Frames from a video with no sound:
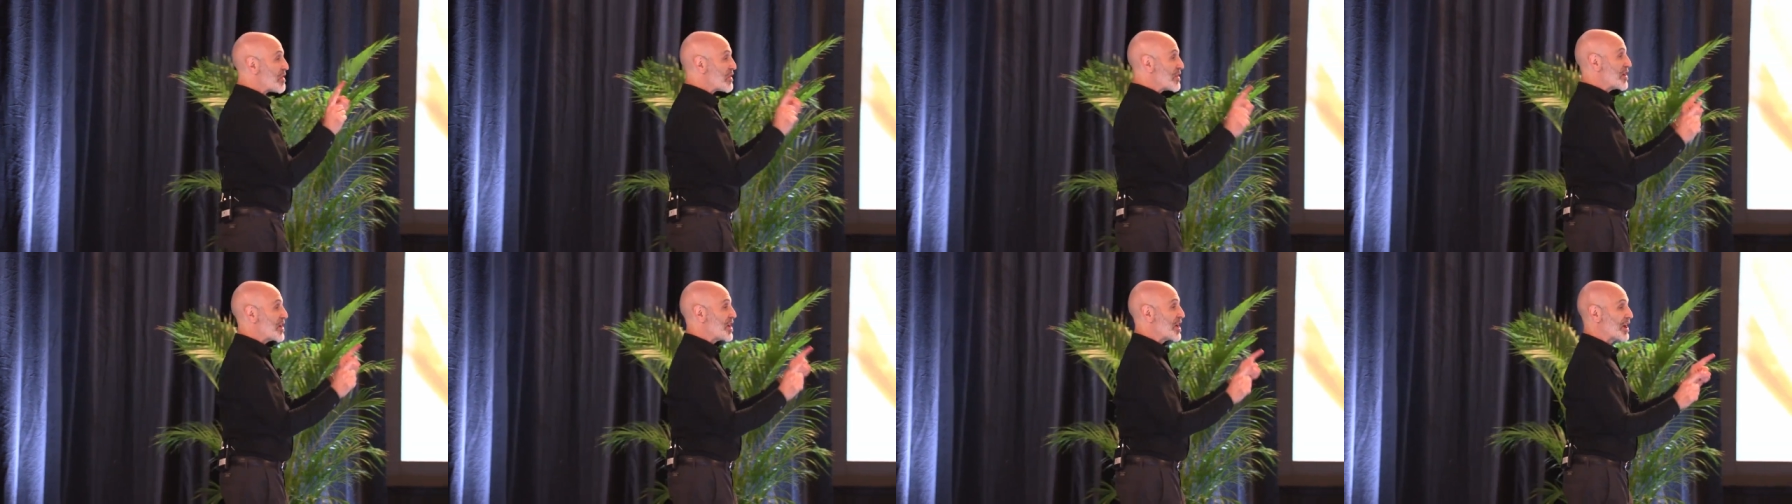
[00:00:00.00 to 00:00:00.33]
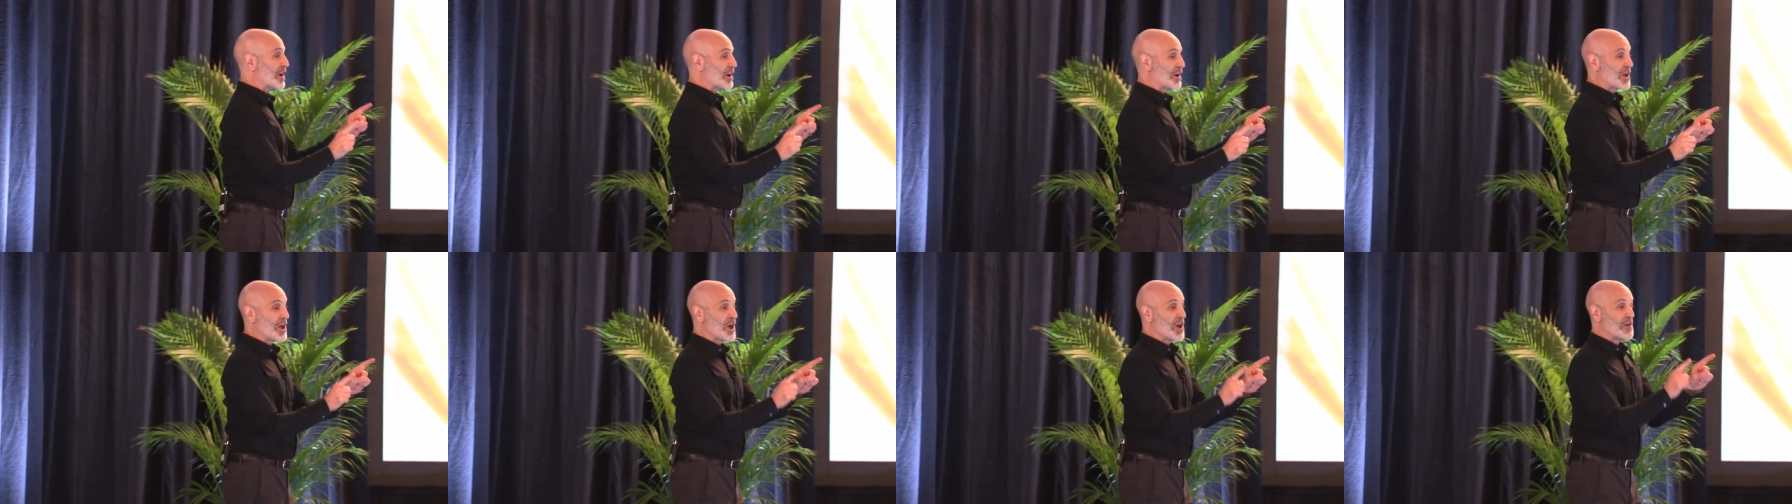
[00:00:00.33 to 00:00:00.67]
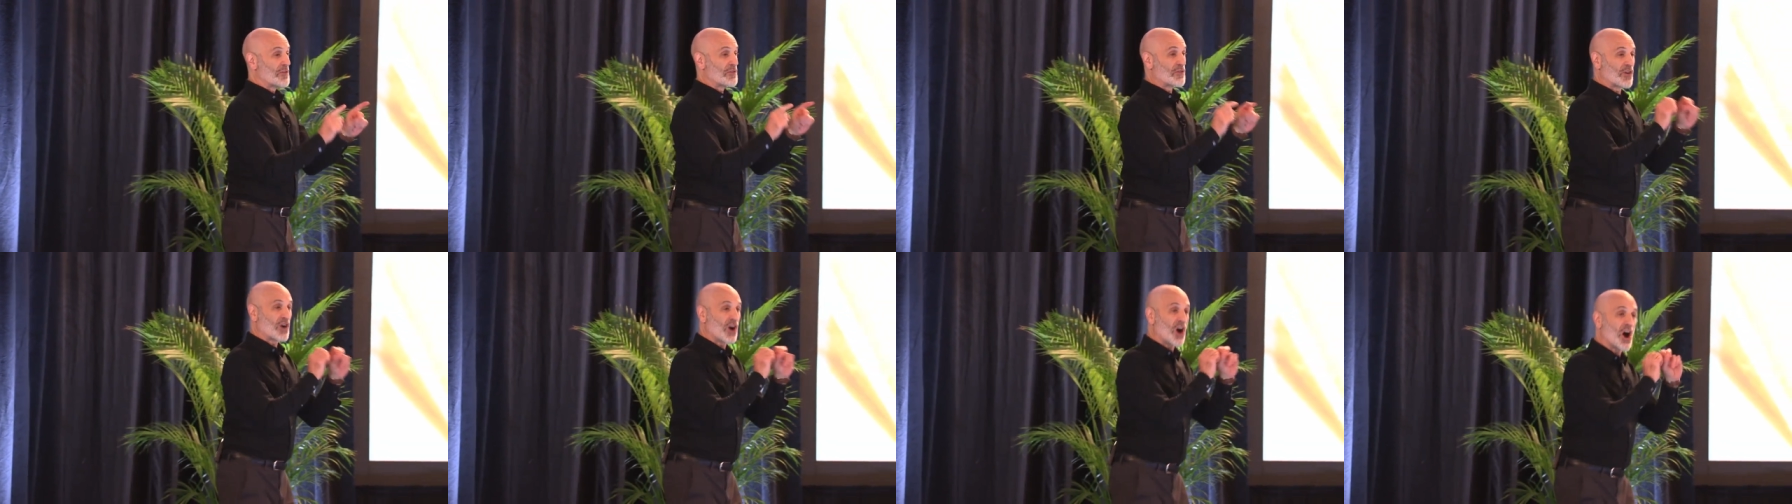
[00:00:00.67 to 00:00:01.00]
thing
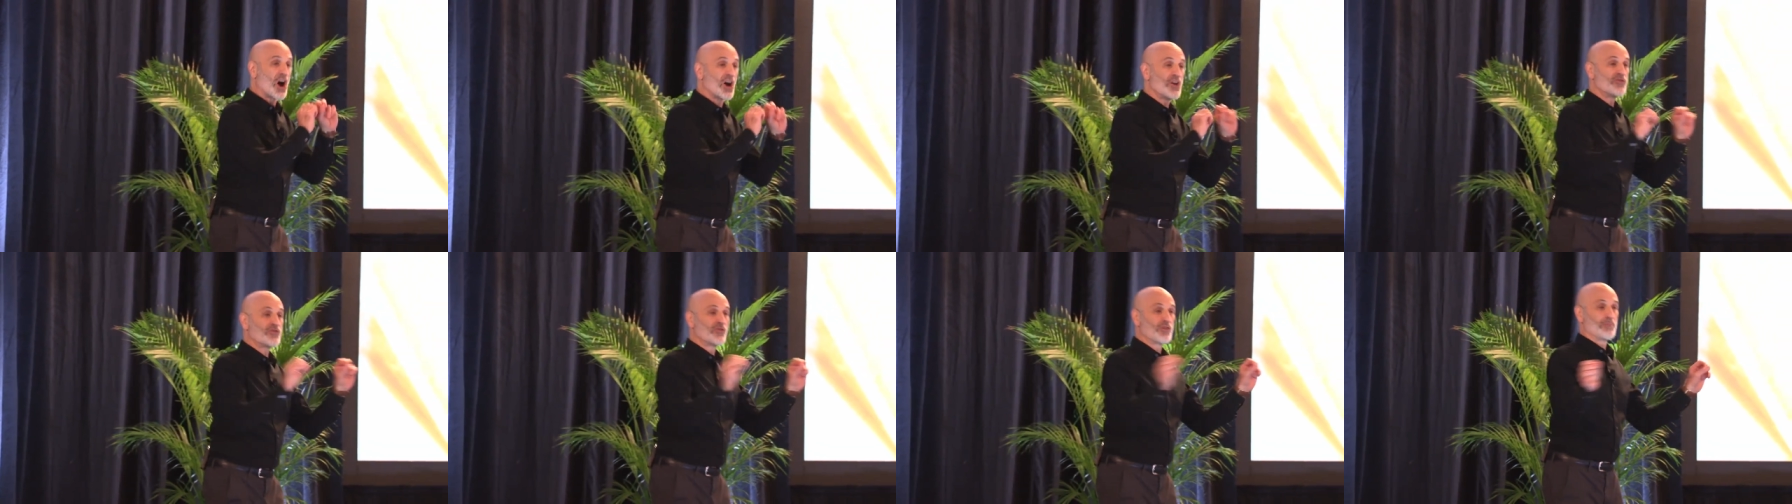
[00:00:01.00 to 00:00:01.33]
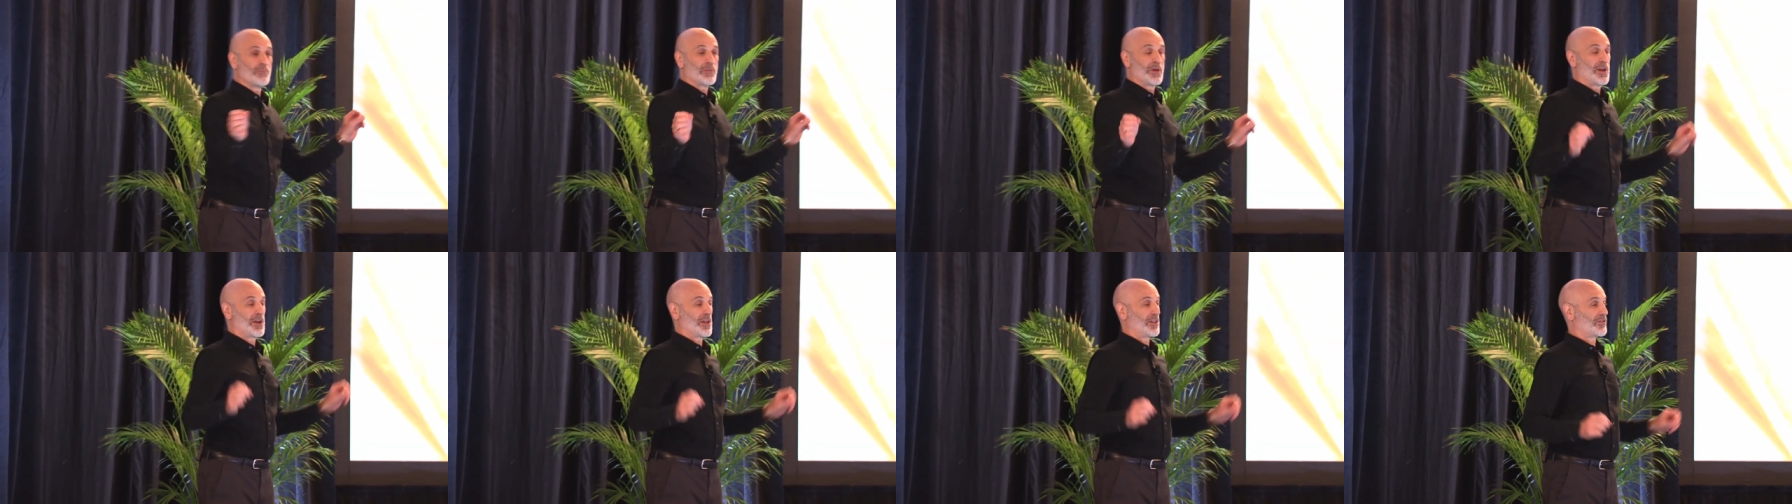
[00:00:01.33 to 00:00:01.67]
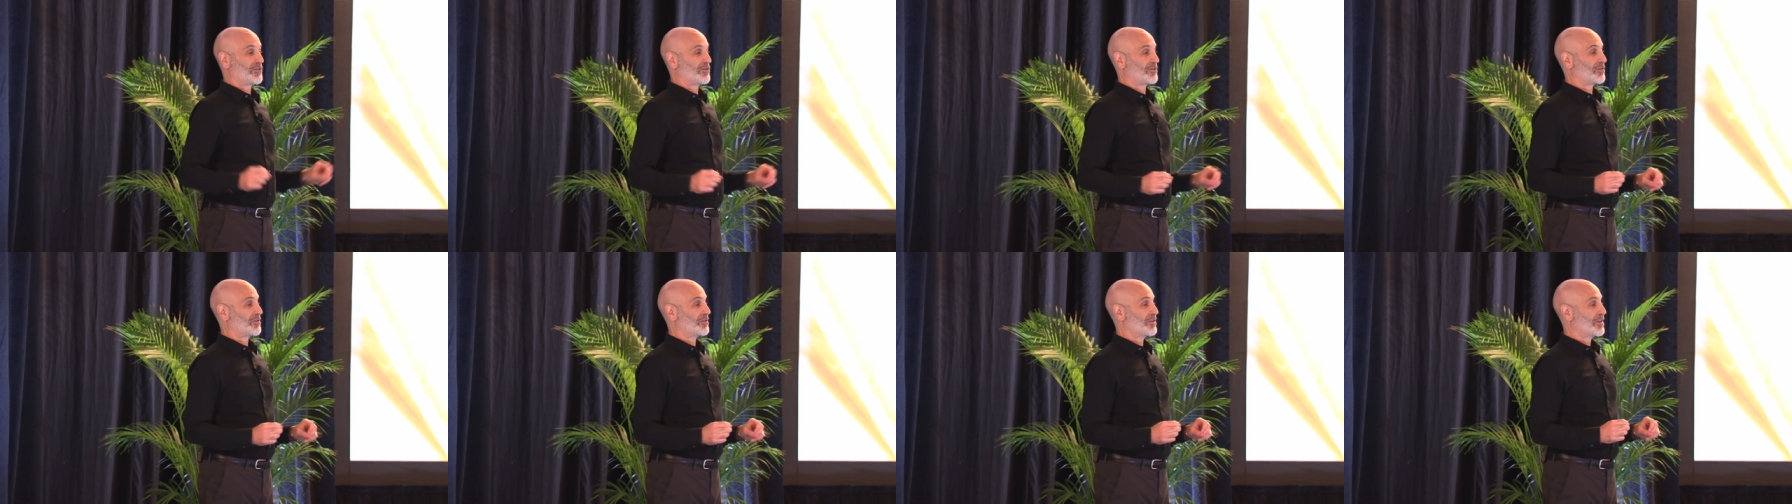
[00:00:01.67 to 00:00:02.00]
for 100
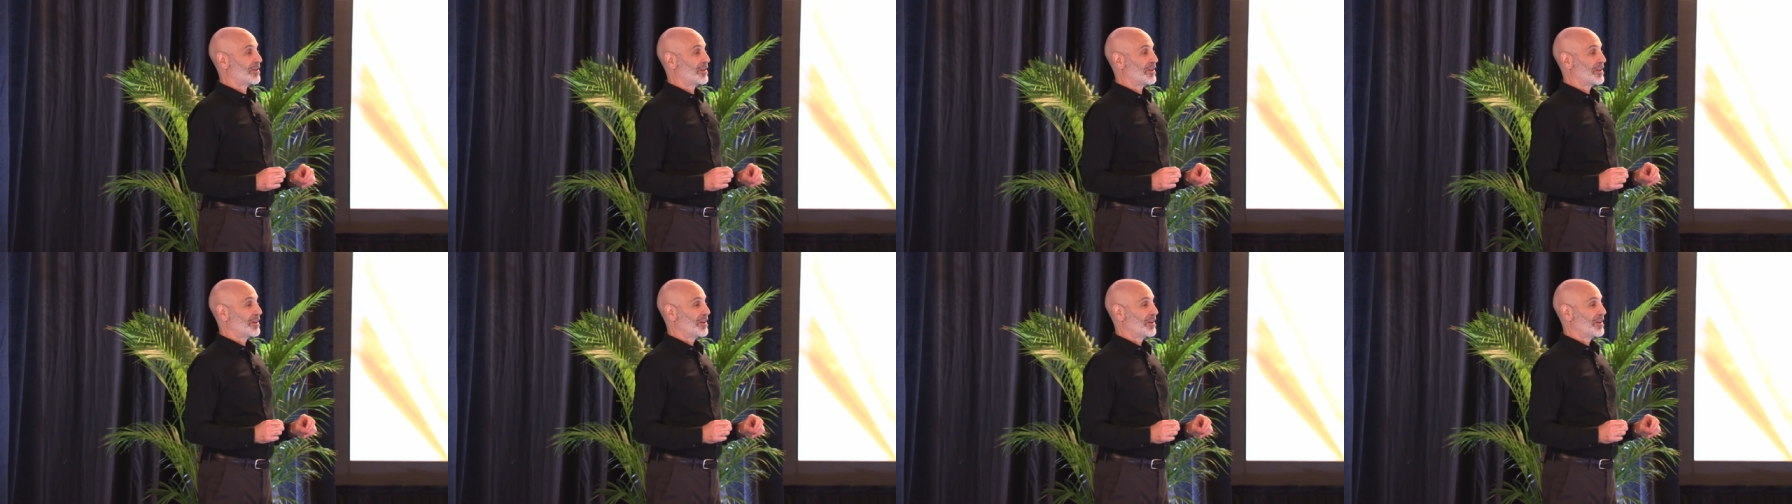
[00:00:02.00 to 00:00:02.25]
minutes?